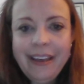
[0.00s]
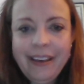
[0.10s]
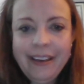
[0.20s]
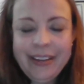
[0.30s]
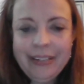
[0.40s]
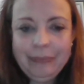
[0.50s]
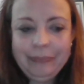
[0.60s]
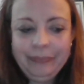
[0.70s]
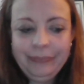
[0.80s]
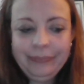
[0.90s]

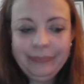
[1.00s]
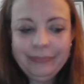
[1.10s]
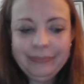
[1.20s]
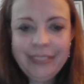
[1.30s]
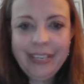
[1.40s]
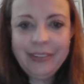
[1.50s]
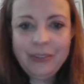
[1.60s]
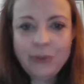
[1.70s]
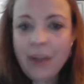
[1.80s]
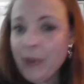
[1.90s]
um,
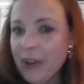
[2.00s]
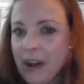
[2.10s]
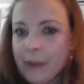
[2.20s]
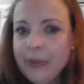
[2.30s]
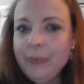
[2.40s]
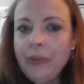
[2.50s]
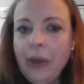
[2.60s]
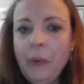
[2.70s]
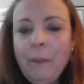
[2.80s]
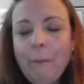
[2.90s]
drop a comment
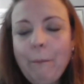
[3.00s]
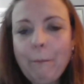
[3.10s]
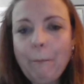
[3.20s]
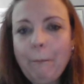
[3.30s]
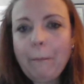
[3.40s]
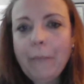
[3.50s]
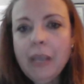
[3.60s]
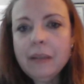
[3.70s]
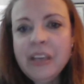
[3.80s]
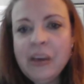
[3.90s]
below.
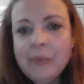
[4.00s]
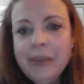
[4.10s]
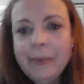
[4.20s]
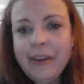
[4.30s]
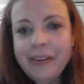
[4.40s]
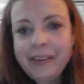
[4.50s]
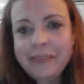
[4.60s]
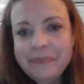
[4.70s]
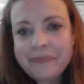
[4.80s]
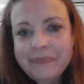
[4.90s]
Tell me about
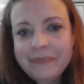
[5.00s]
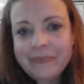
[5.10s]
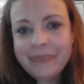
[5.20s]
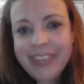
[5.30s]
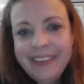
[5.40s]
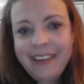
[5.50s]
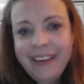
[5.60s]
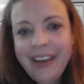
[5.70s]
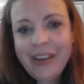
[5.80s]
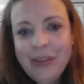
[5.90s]
it.
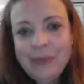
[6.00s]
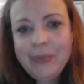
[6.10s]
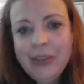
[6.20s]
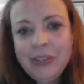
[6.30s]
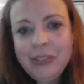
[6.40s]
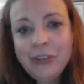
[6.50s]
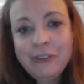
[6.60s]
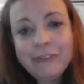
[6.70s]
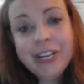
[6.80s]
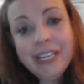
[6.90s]

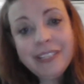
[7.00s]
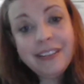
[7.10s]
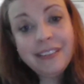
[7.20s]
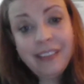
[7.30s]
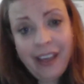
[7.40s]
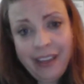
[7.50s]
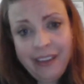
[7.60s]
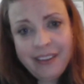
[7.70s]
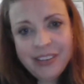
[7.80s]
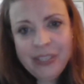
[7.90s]
Don't forget to
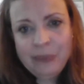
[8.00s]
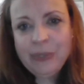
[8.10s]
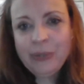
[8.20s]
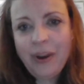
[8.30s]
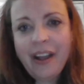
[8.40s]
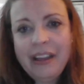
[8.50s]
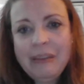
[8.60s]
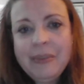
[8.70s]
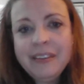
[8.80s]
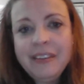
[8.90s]
like,
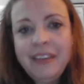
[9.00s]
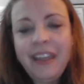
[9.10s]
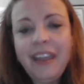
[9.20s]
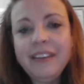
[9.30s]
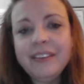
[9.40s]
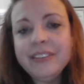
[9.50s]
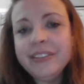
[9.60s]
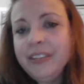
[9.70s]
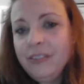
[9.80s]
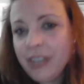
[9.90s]
subscribe, and I'll
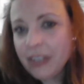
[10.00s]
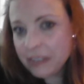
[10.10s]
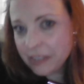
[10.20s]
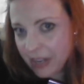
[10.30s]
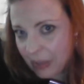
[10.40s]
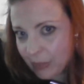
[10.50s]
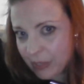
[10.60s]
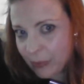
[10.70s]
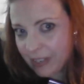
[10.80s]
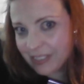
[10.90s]
see you next time
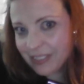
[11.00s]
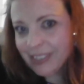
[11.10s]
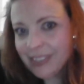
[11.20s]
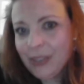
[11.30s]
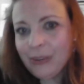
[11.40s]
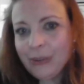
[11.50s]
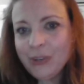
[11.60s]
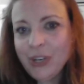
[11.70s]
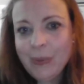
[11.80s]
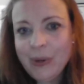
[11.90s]
as we continue
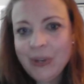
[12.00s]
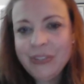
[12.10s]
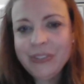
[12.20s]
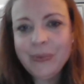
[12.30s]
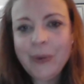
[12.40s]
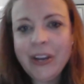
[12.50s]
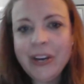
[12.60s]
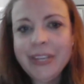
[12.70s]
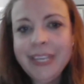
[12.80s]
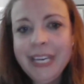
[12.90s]
through Numbers,
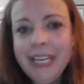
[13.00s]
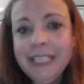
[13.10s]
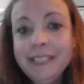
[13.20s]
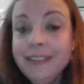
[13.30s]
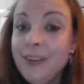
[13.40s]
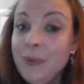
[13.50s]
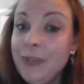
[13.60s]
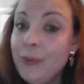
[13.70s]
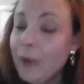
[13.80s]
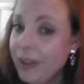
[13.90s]
where things get
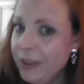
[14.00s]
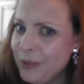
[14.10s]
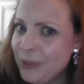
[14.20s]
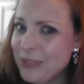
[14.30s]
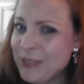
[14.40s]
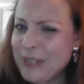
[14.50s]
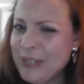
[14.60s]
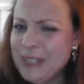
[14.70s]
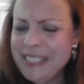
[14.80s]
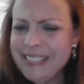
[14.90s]
only wilder.